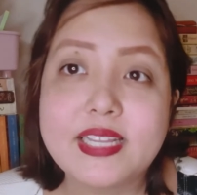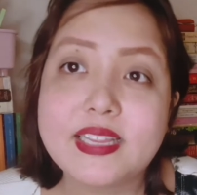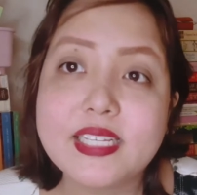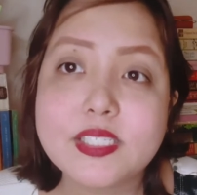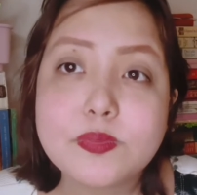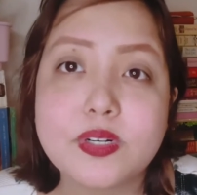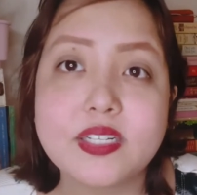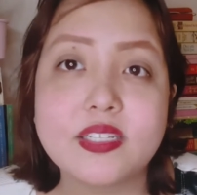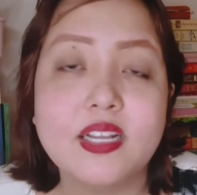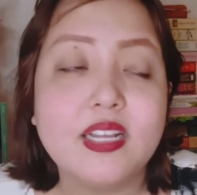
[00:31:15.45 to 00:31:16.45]
And this
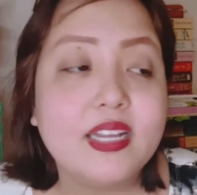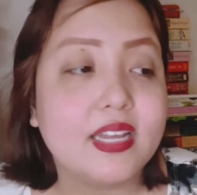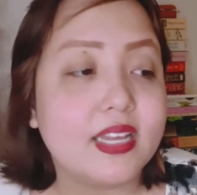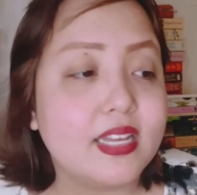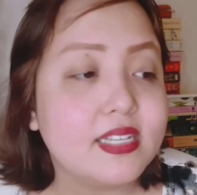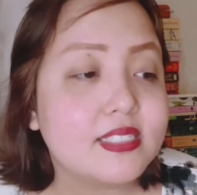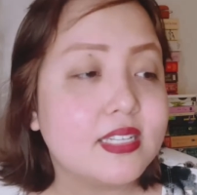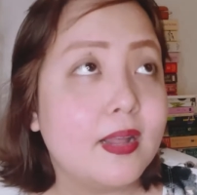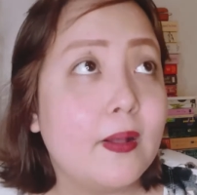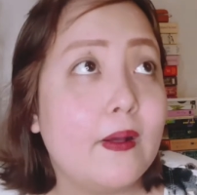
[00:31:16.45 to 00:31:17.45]
one is
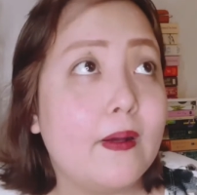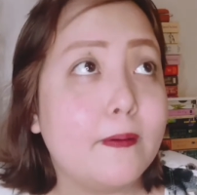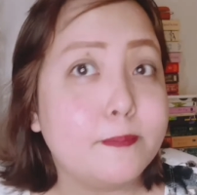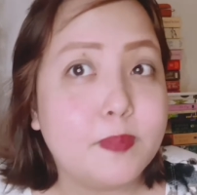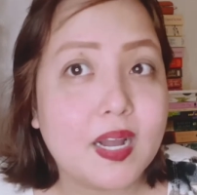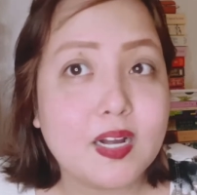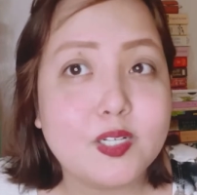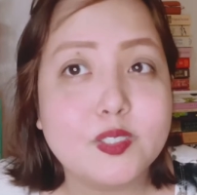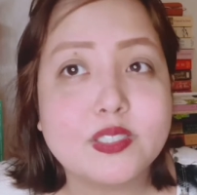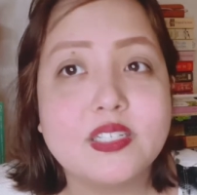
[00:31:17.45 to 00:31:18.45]

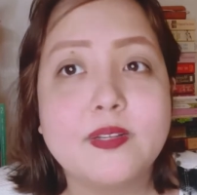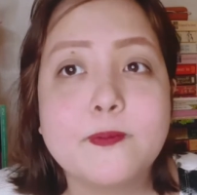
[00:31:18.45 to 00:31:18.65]
about